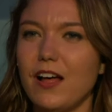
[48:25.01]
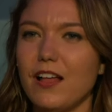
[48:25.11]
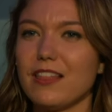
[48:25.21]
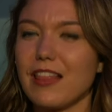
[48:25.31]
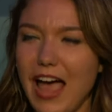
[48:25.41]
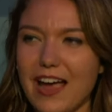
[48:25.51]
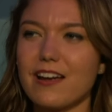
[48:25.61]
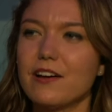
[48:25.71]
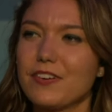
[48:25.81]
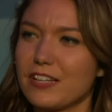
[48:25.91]
a
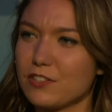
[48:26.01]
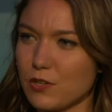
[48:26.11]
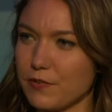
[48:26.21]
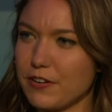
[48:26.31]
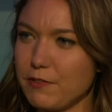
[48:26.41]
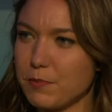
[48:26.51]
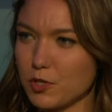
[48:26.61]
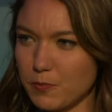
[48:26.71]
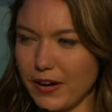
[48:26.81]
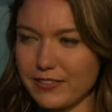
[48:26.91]
lack of a conservative
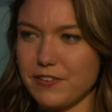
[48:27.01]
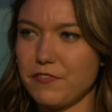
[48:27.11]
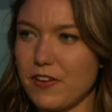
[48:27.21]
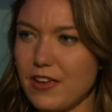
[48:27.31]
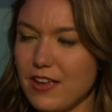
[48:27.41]
perspective.